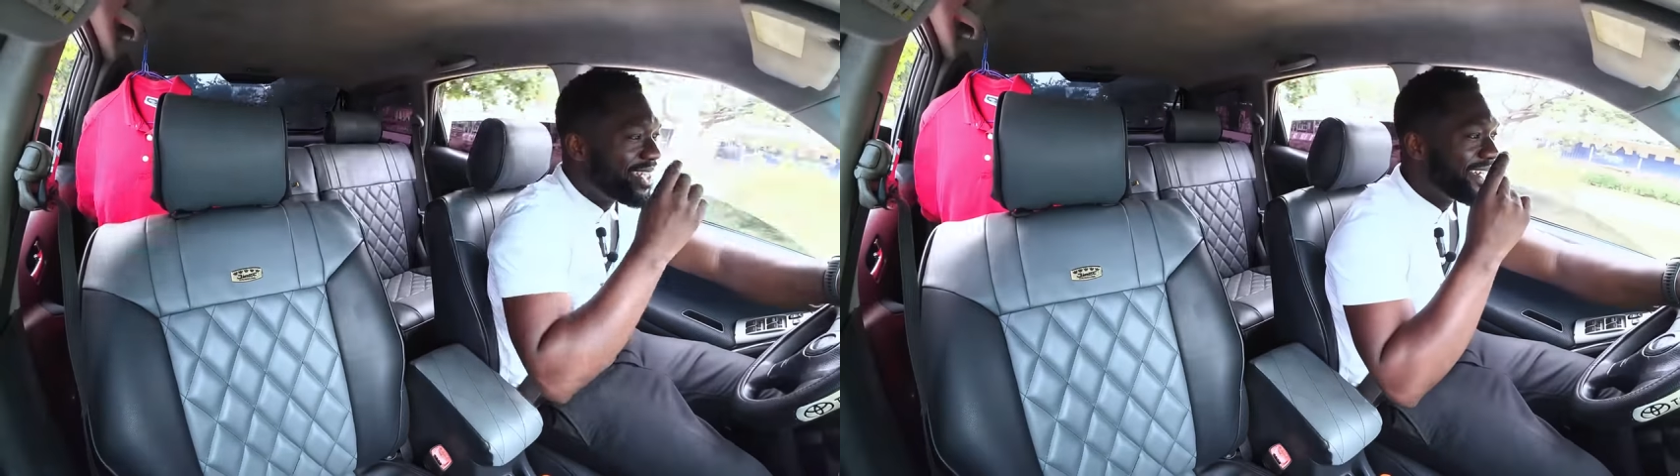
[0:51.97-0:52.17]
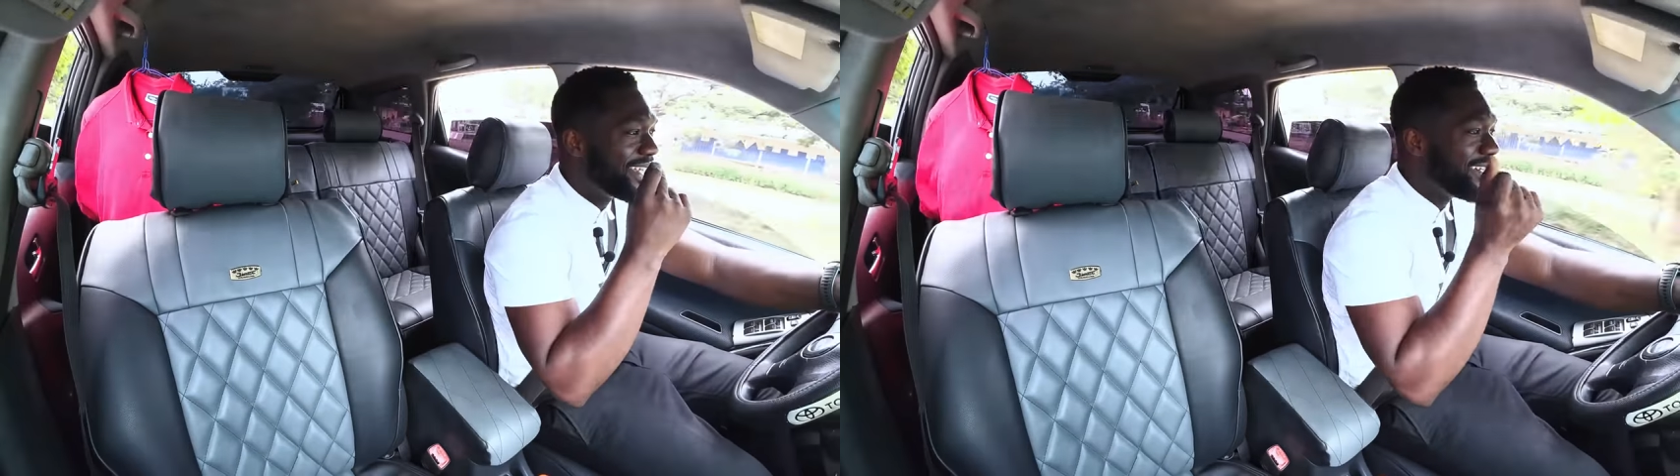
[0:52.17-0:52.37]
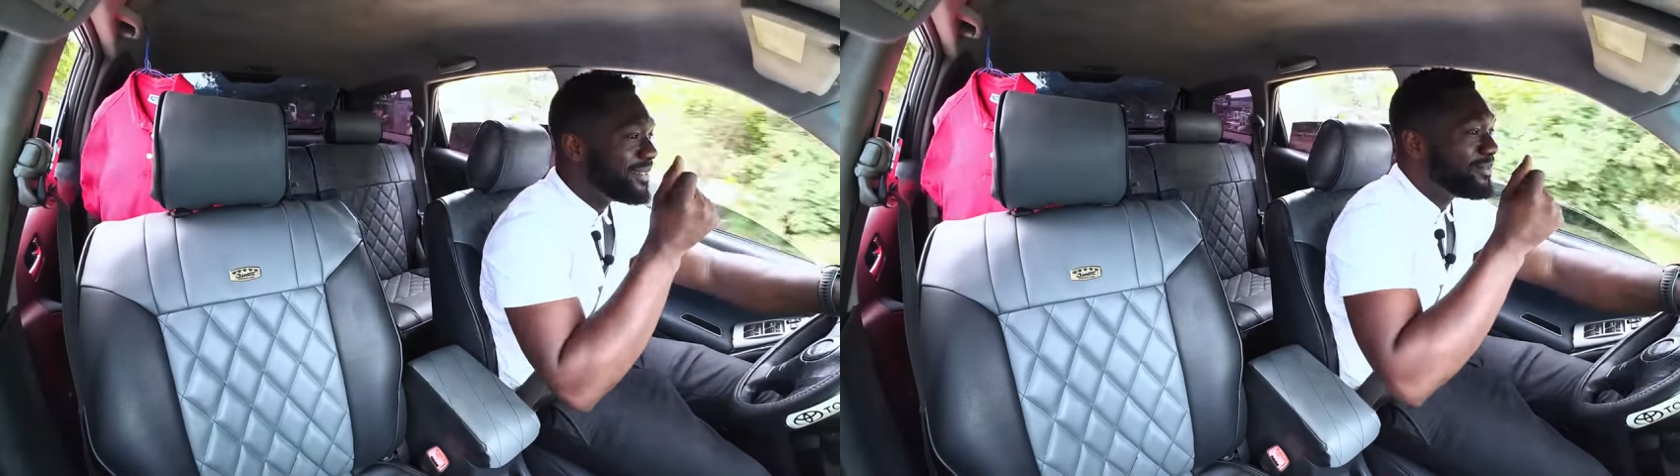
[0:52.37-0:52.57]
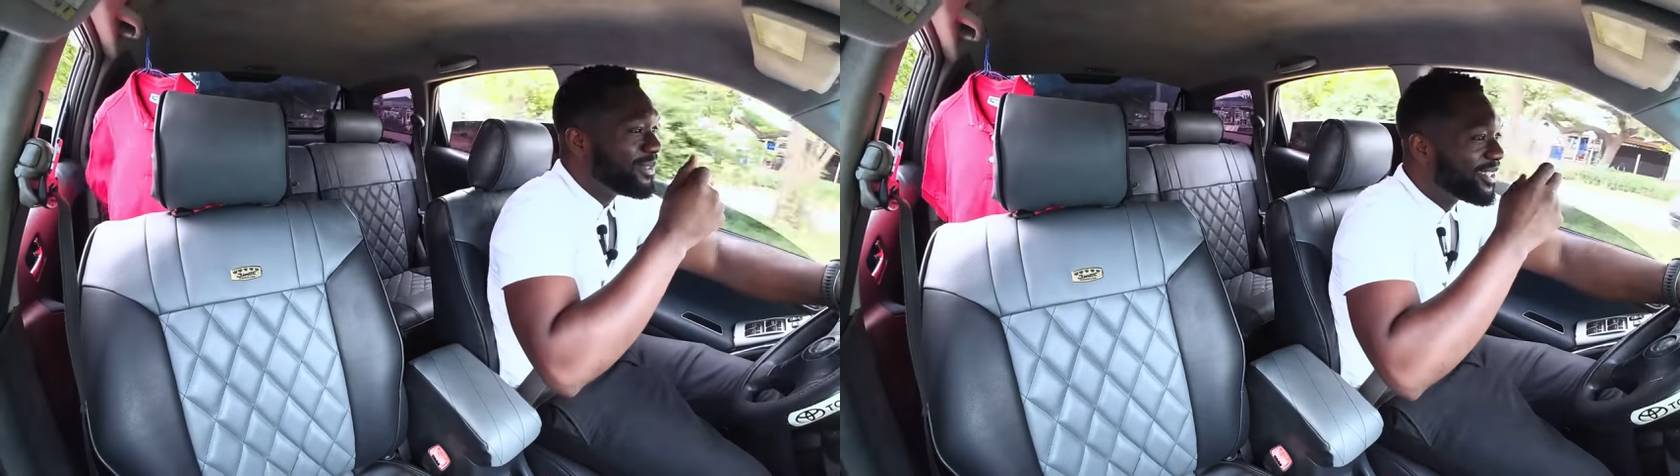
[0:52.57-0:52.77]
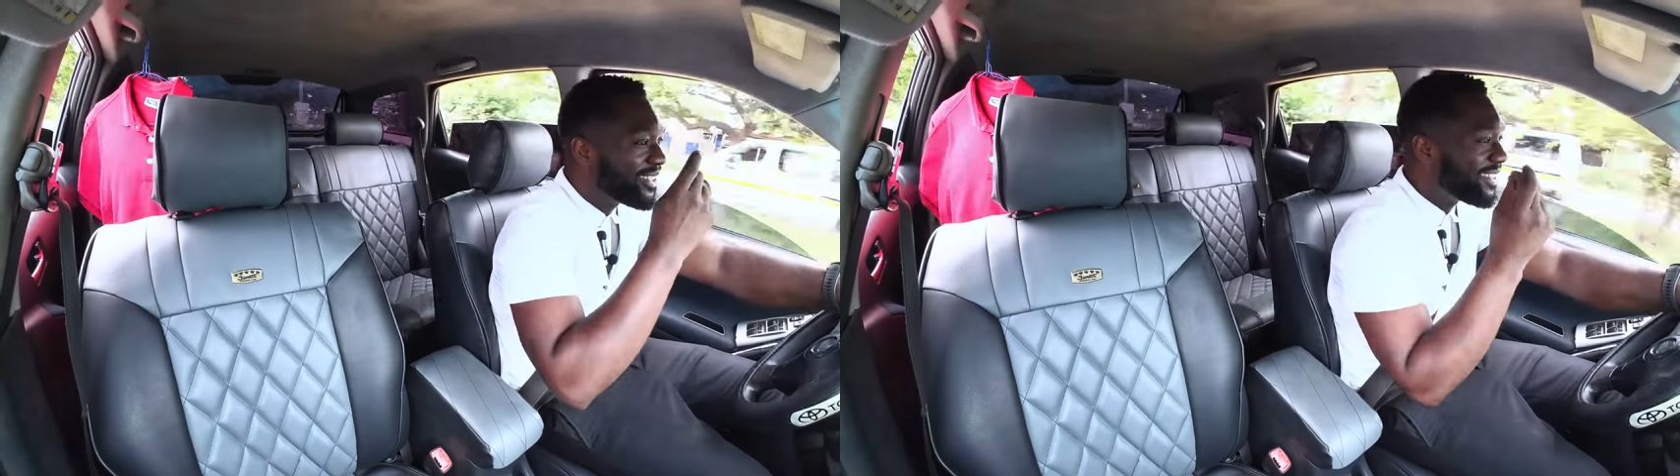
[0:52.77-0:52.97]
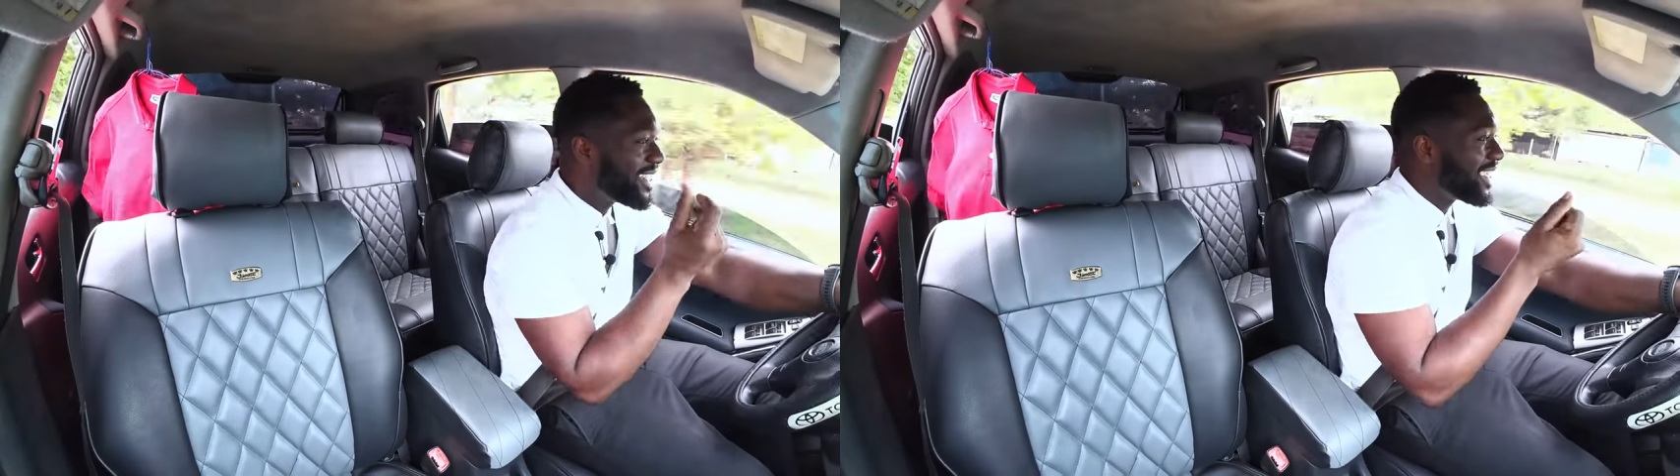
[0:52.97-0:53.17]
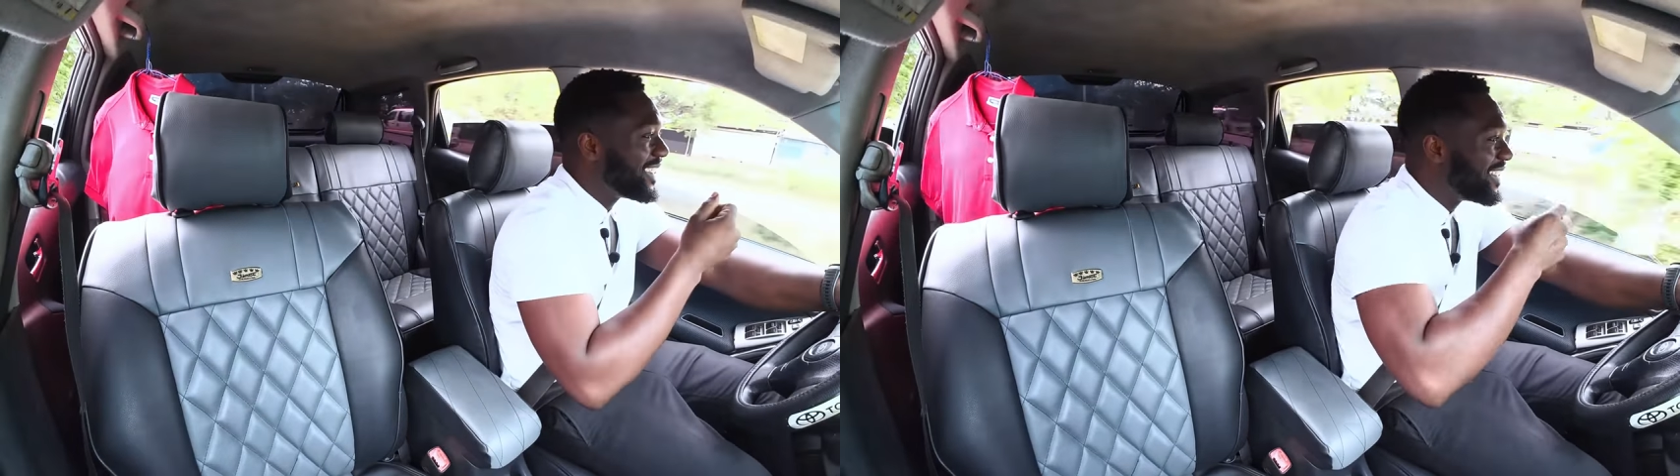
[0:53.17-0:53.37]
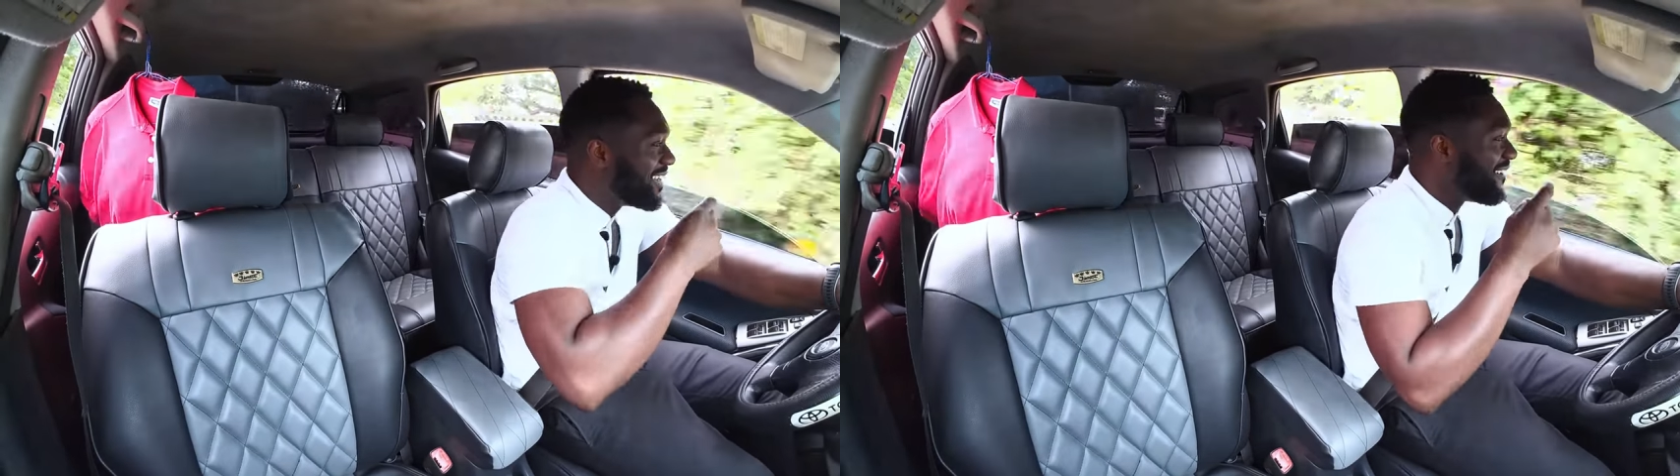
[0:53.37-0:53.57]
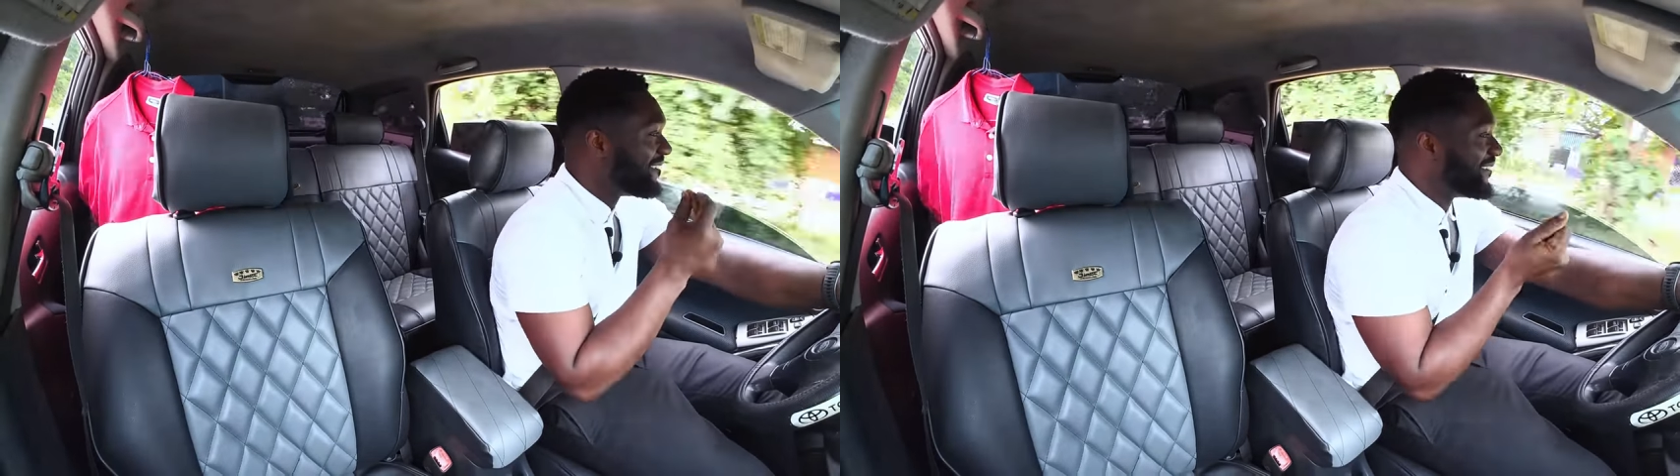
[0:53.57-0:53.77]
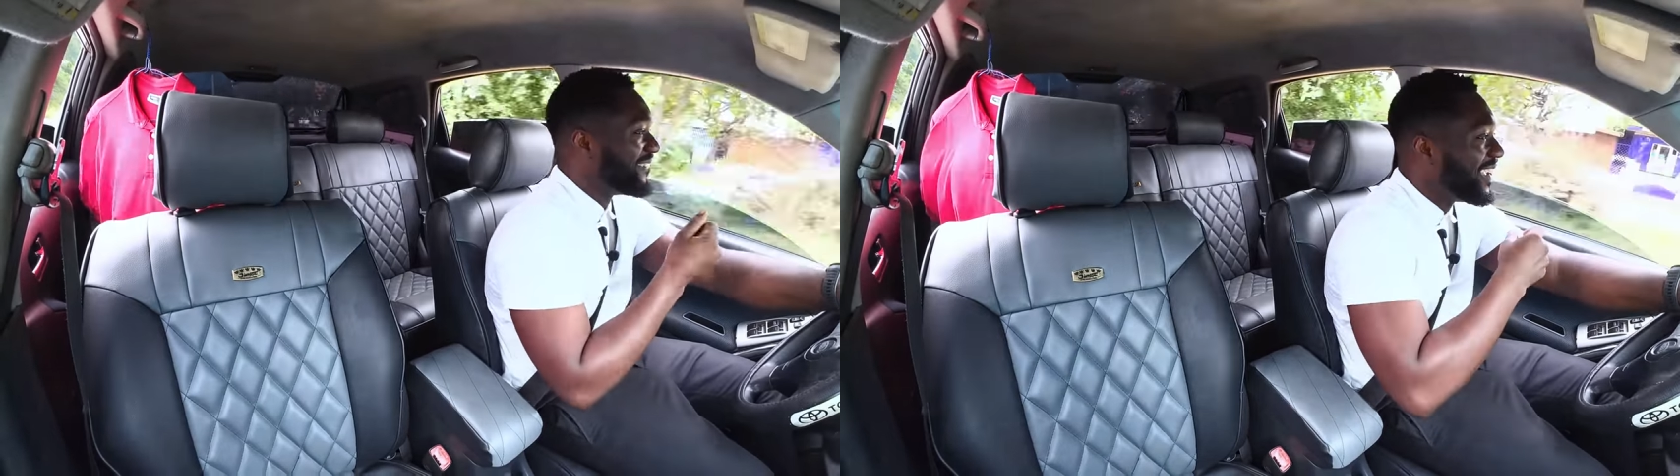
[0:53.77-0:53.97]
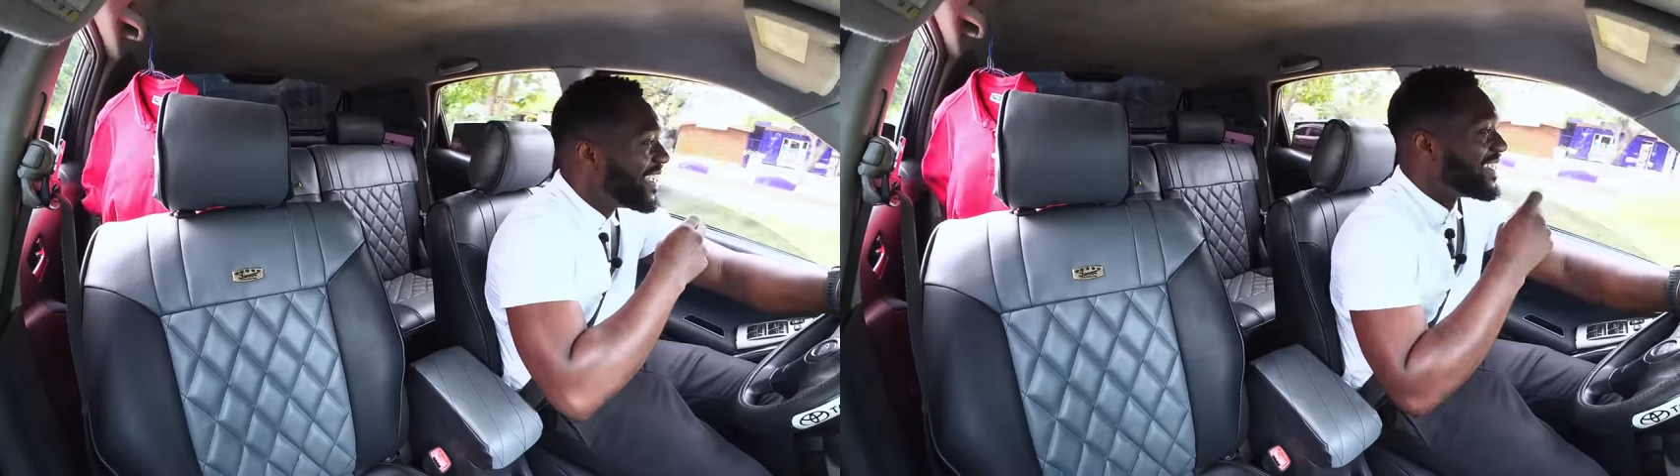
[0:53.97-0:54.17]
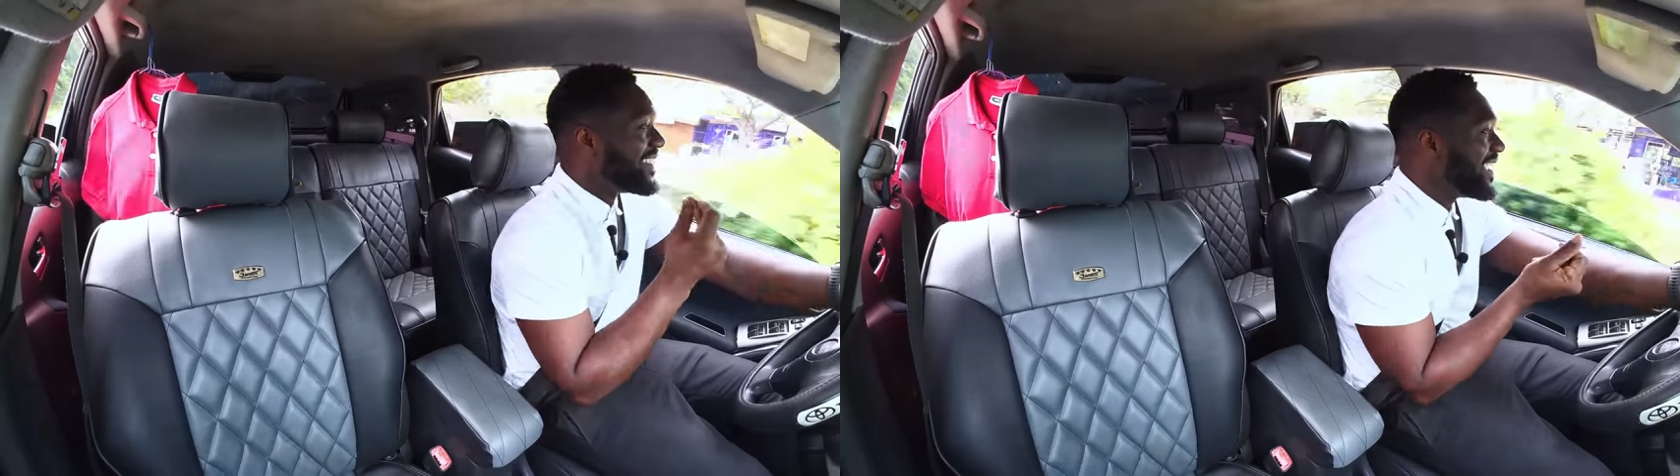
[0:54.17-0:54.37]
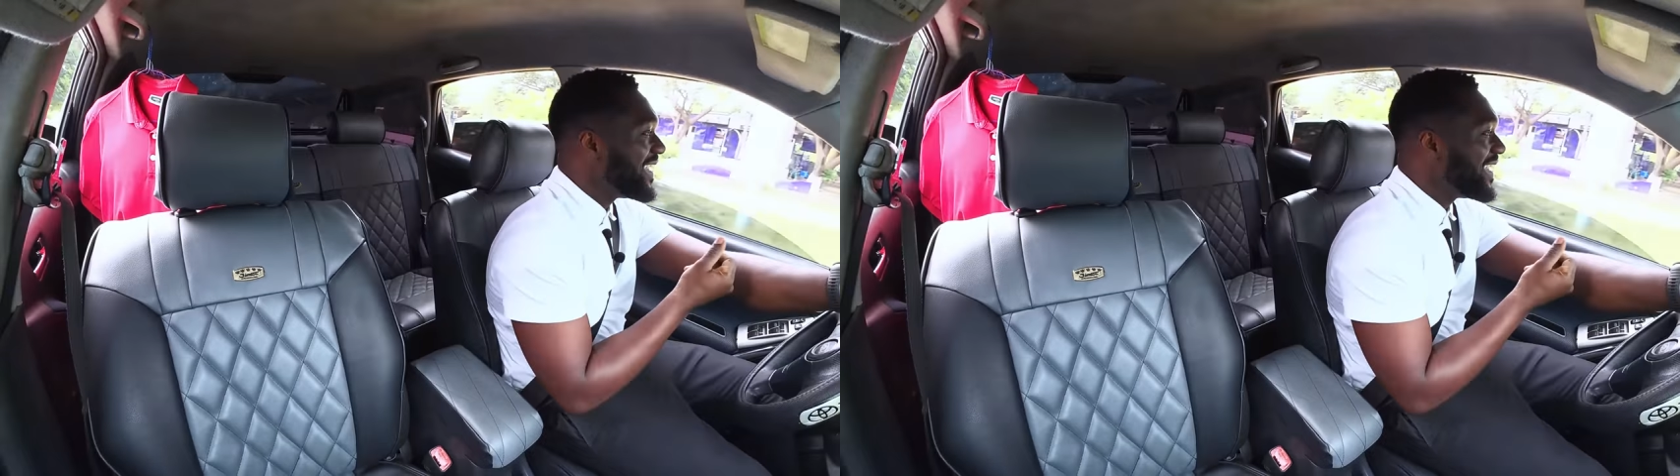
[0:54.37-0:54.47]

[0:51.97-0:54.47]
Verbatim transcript: to eat. Today, we're mixing music